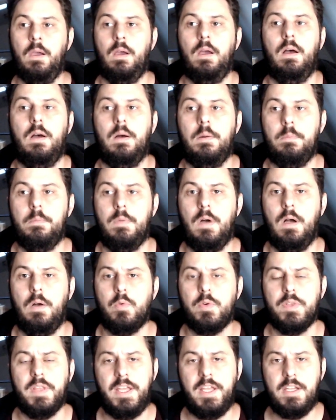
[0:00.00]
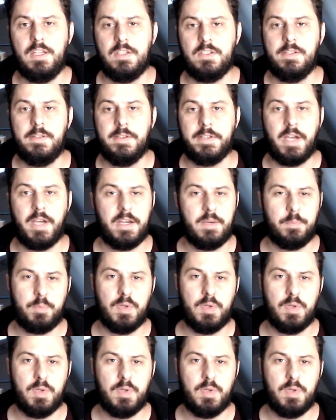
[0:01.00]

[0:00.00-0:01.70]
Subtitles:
I'll relate it to the kind of